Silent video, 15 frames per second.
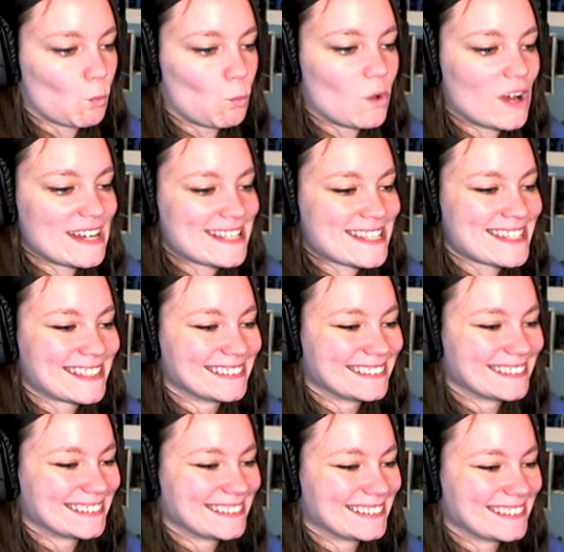What?
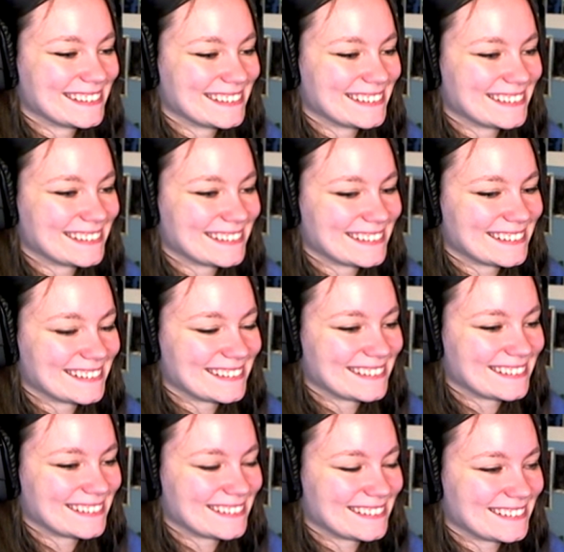I lost way too
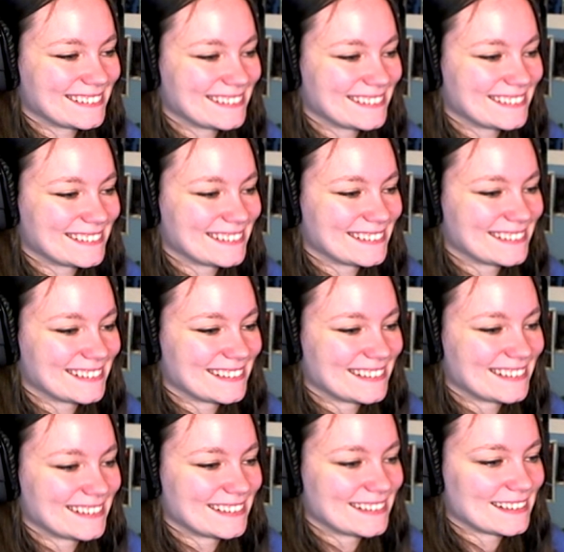many strokes for
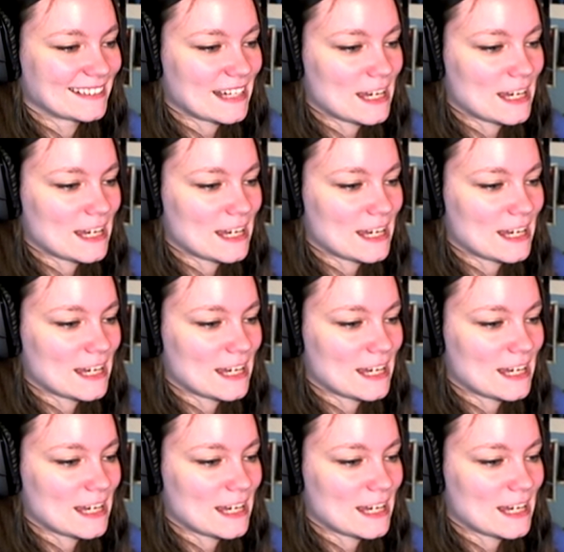that.